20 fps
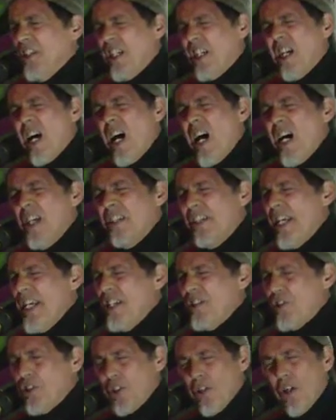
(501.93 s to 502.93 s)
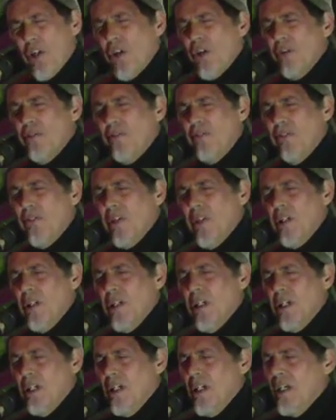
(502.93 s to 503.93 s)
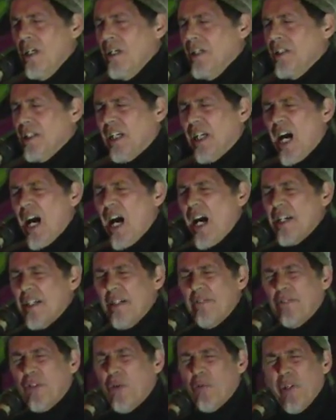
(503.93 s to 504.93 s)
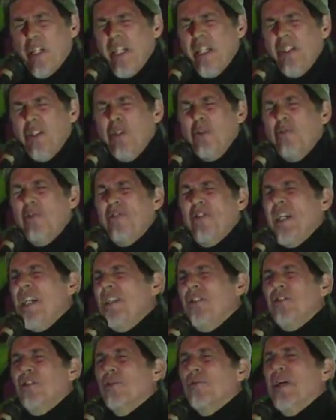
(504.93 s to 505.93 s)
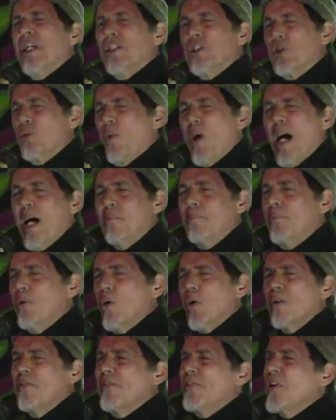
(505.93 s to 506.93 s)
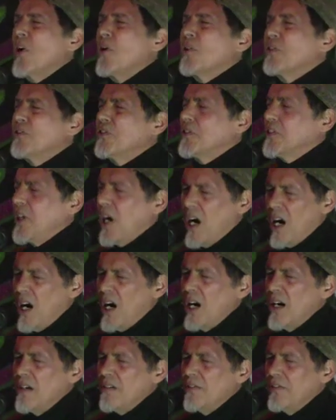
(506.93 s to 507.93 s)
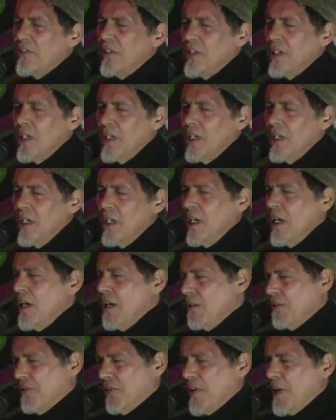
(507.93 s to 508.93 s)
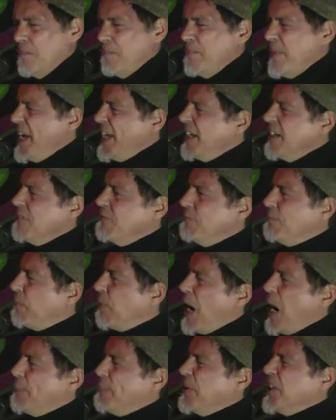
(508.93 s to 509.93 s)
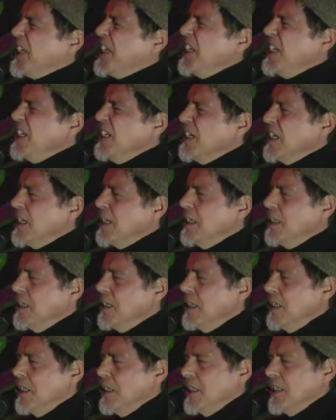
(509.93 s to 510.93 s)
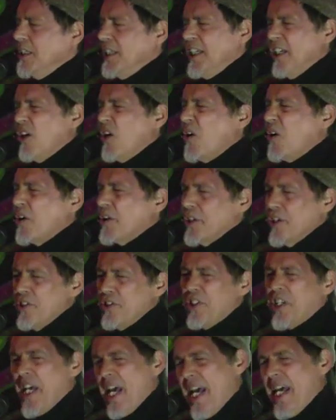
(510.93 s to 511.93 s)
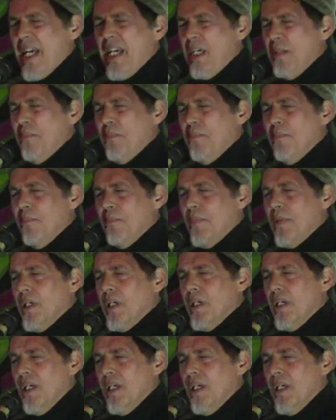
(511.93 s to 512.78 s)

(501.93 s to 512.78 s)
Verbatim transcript: the God they serve, the God of greed who feeds the rich while poor folks starve. From men of property, the orders came.